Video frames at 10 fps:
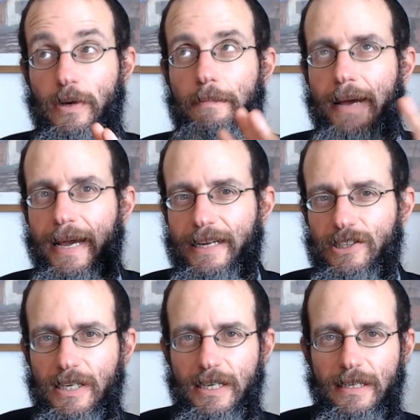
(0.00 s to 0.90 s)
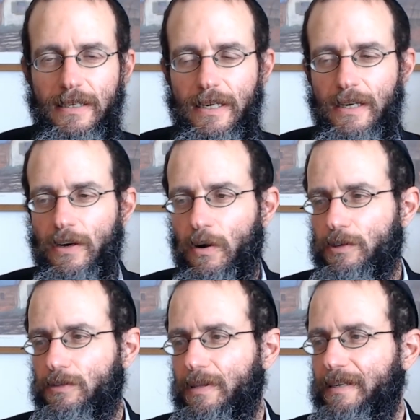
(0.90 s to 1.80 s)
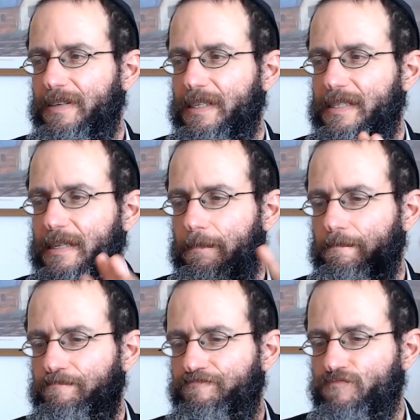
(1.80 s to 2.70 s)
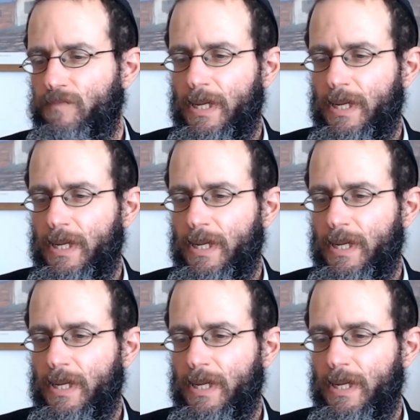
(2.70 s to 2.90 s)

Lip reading: imagine or to live in some,